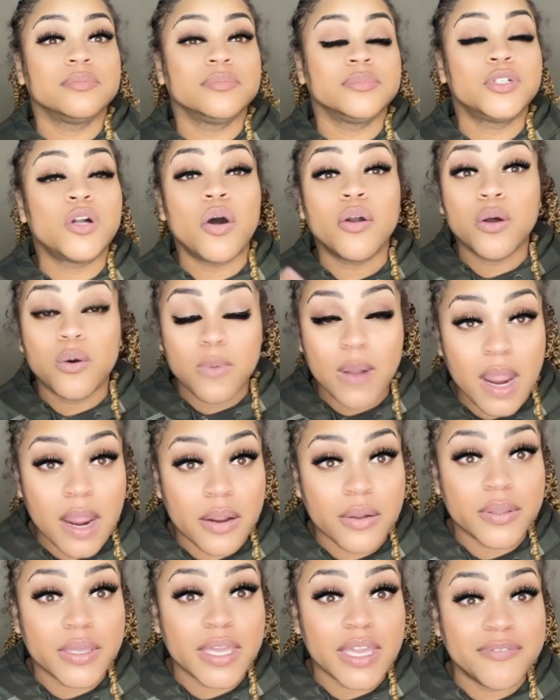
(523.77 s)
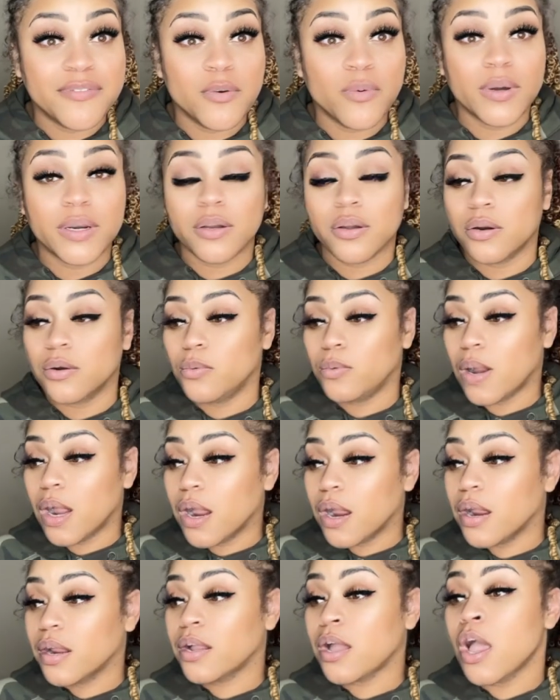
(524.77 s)
go to work, if you want to go to
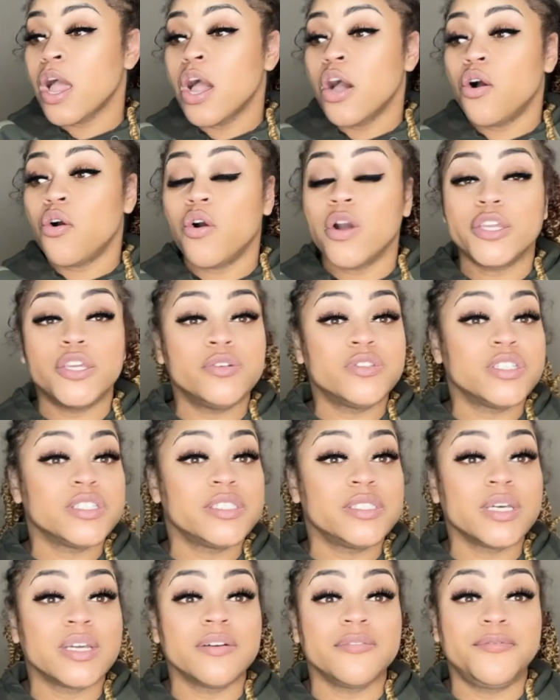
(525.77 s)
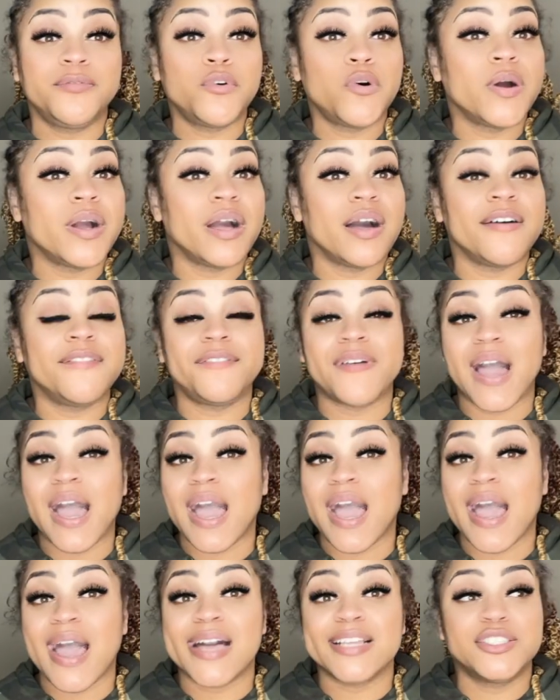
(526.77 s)
work, or you are just looking for a
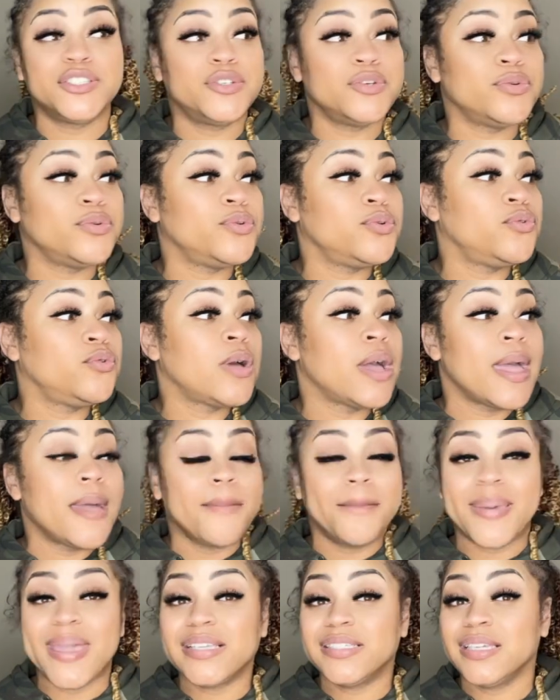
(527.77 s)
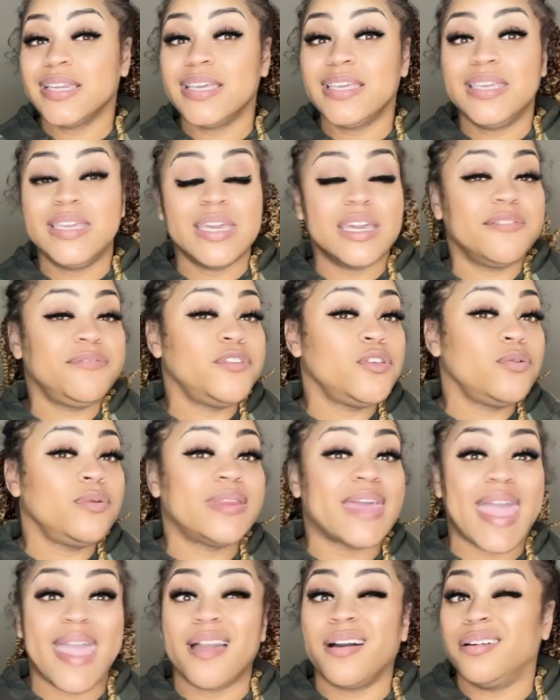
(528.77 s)
faja to basically give you
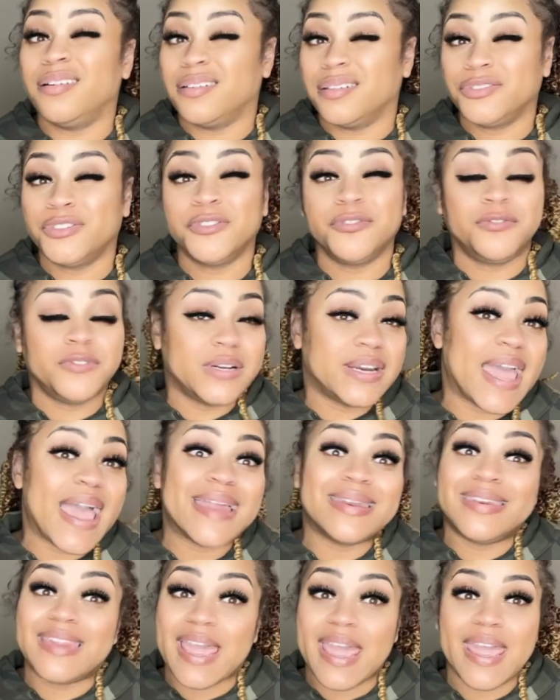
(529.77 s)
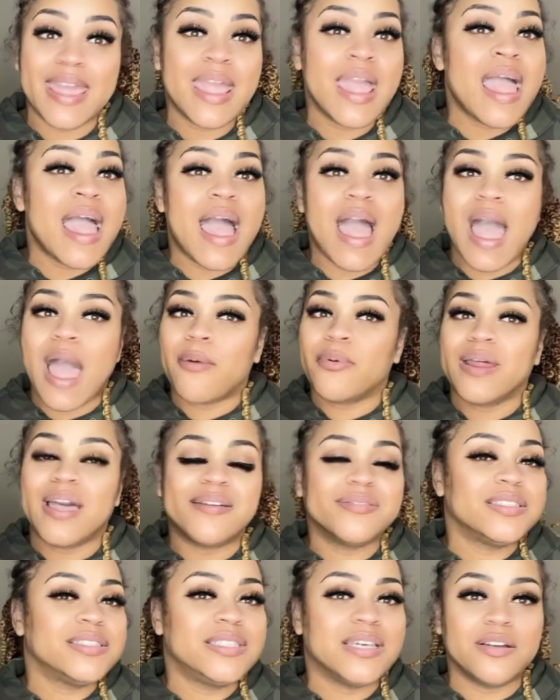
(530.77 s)
that umph for that day, I would
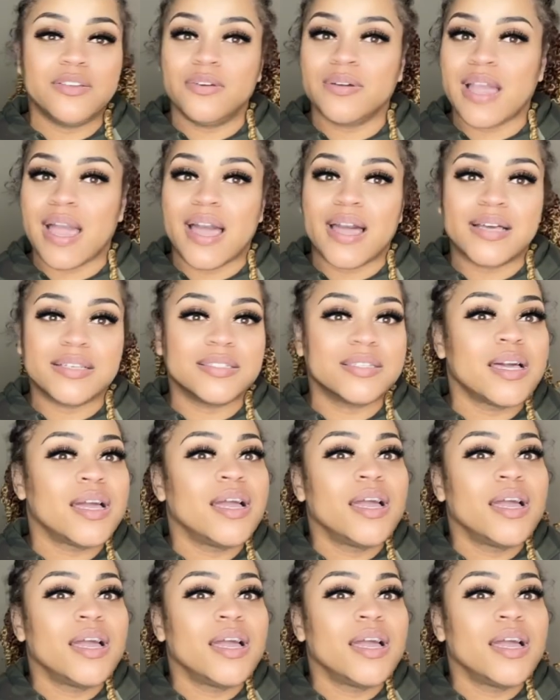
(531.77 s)
have to tell you guys,